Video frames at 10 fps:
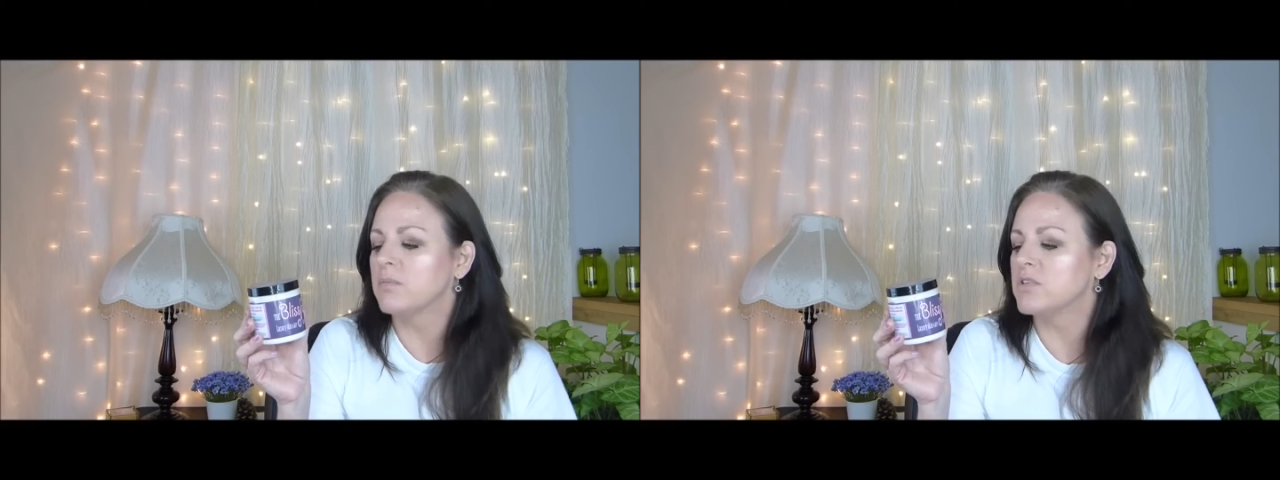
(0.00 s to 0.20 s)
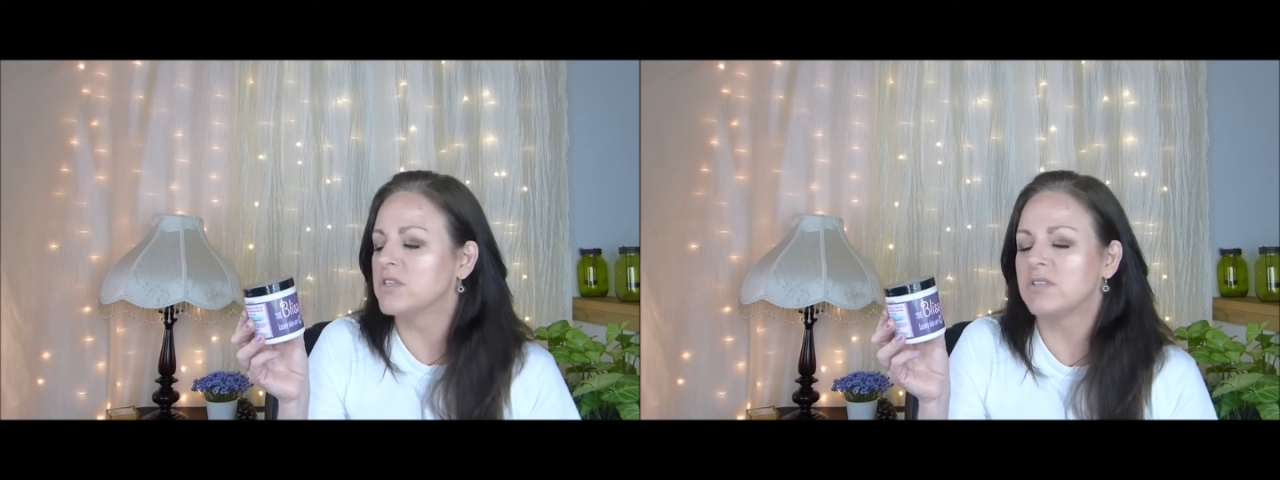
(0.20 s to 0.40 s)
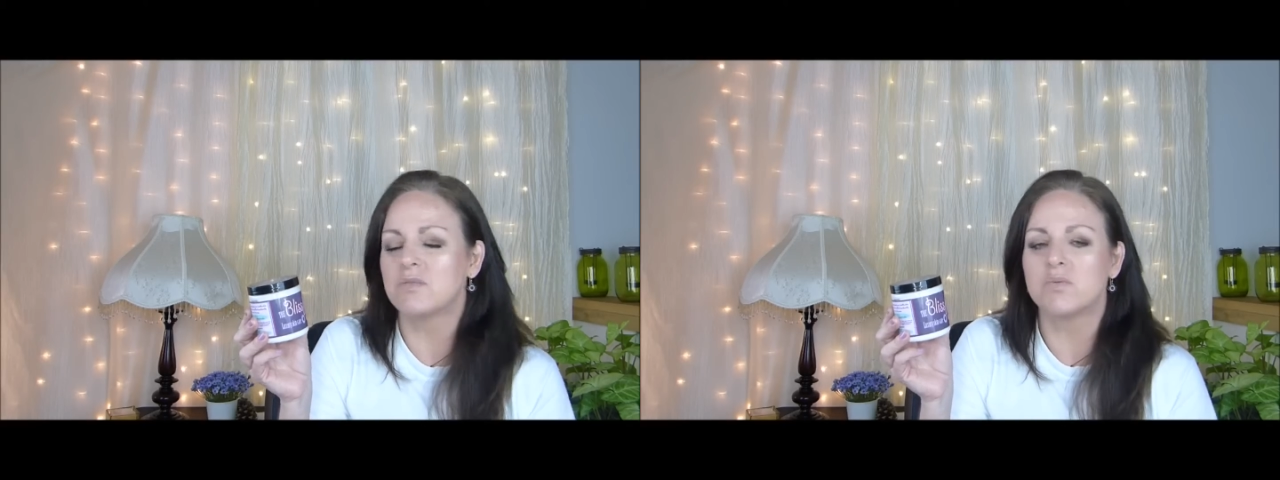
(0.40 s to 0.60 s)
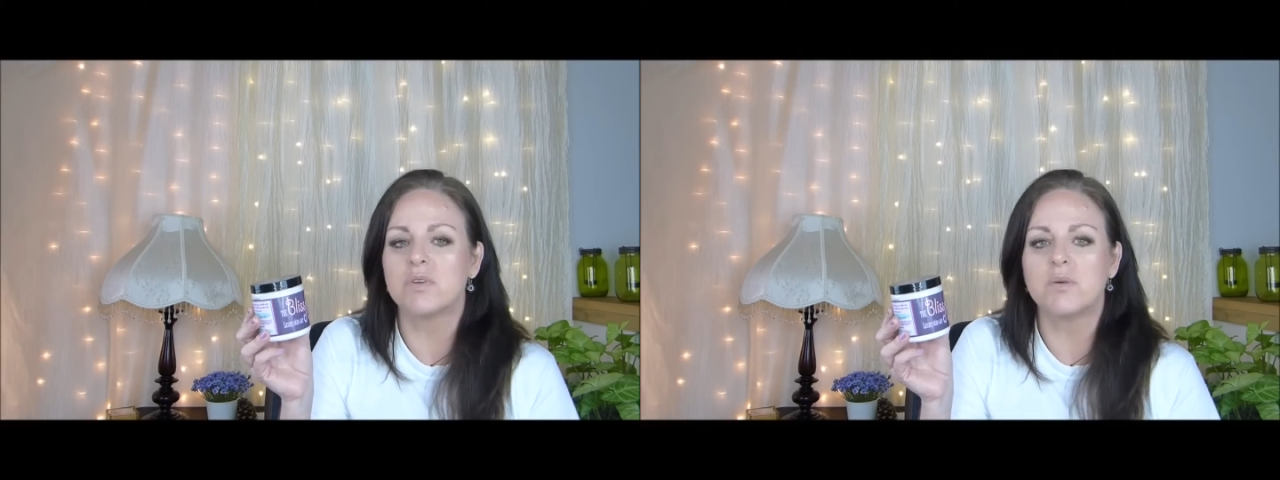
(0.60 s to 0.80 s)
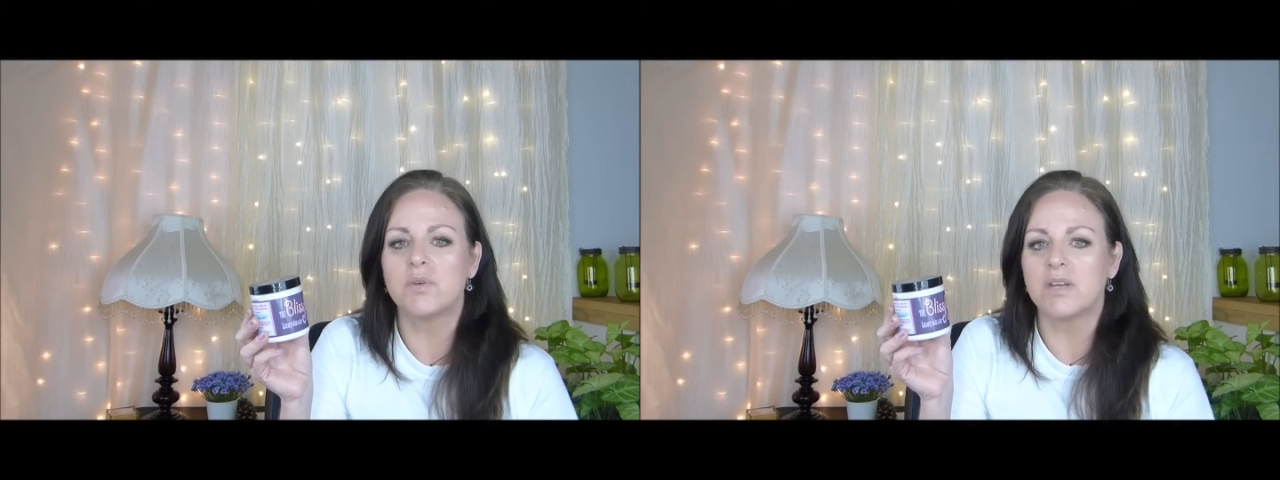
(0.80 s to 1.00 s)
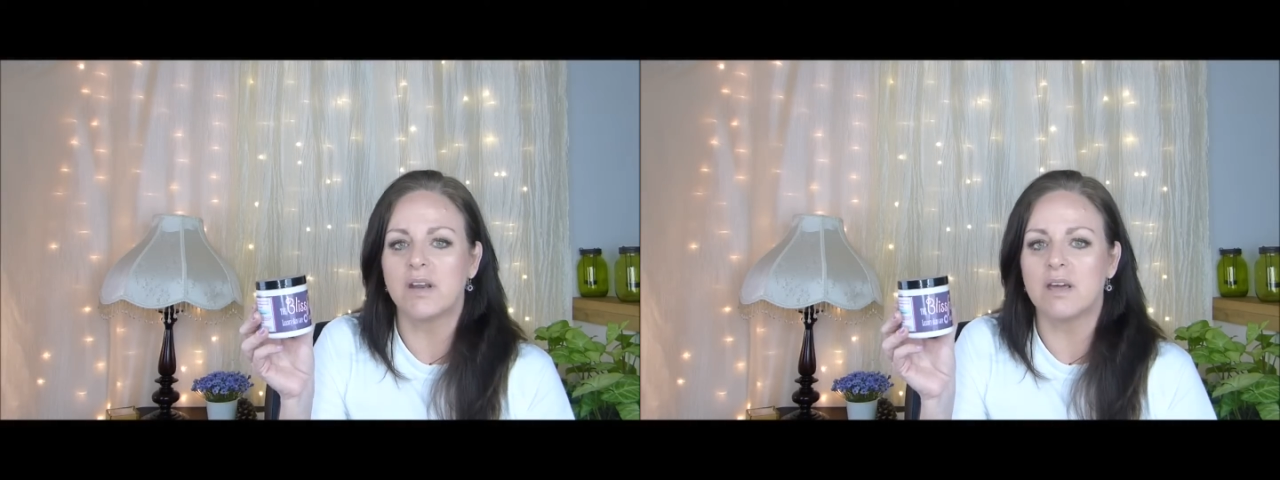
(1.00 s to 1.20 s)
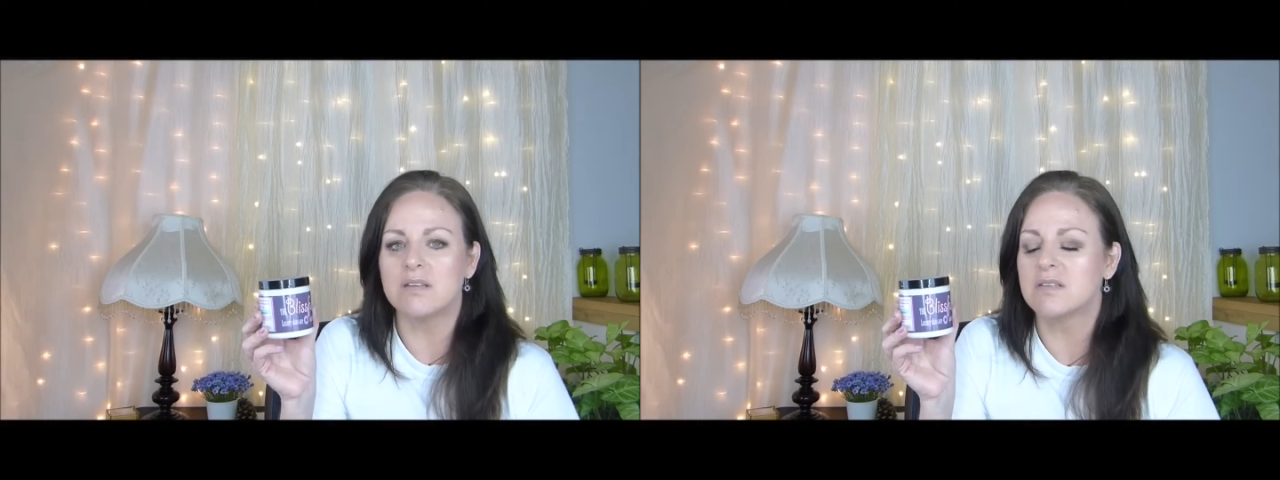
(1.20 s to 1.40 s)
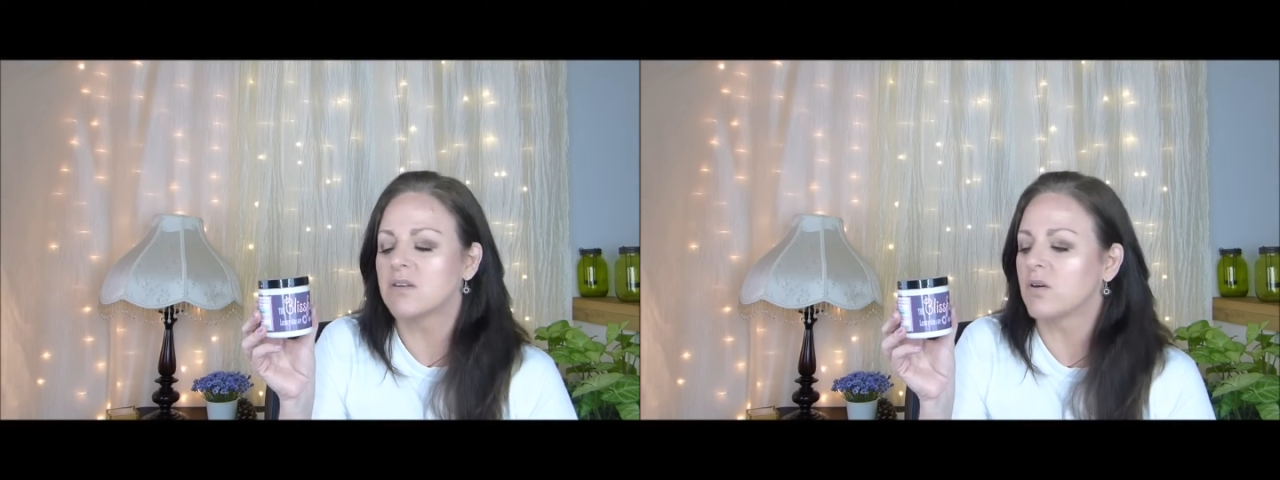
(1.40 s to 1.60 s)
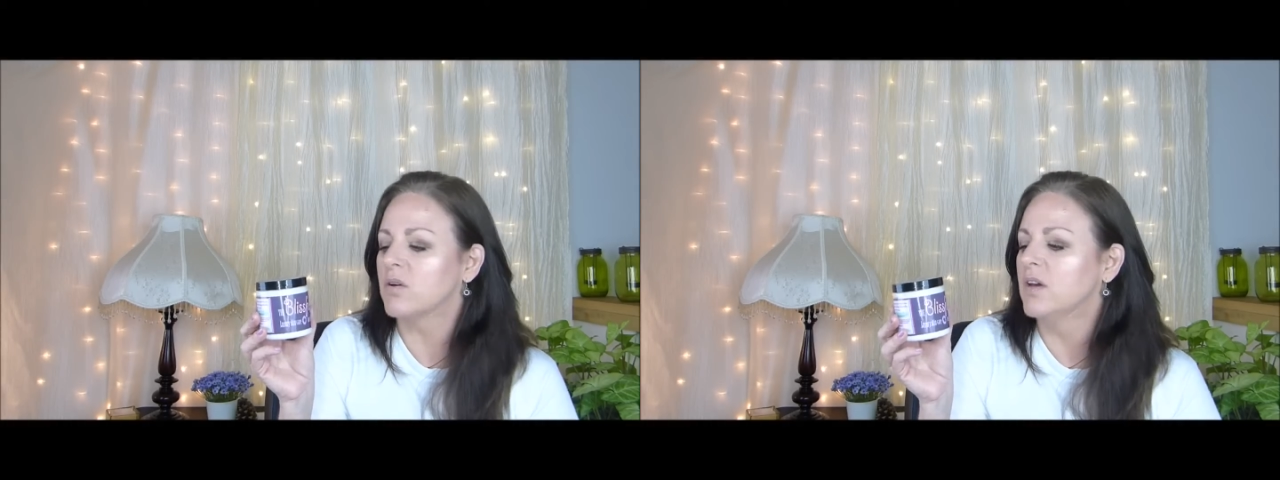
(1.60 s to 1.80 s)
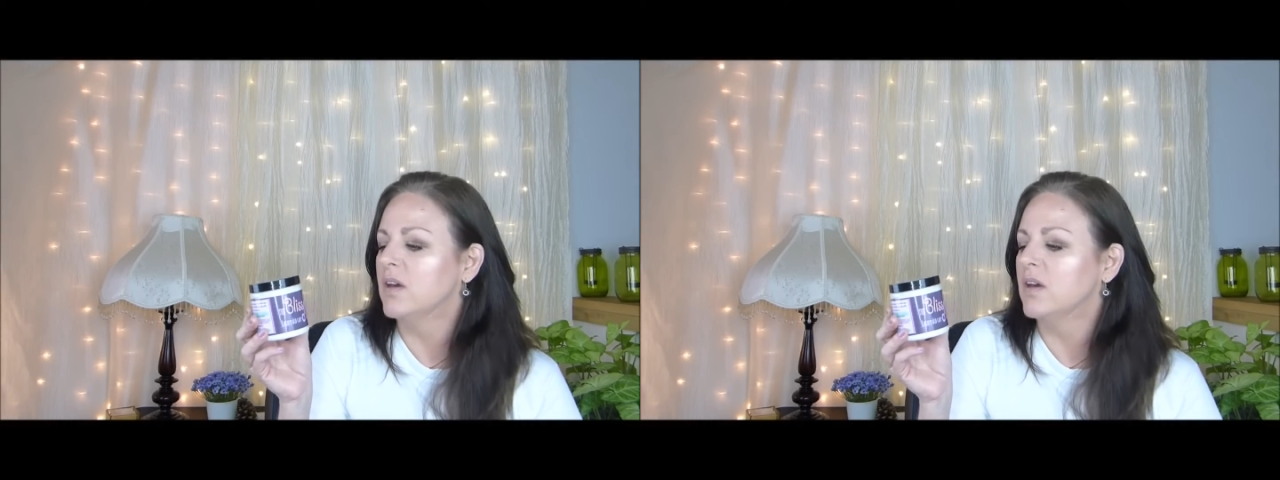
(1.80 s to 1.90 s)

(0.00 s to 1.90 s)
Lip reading: She's really, really nice. So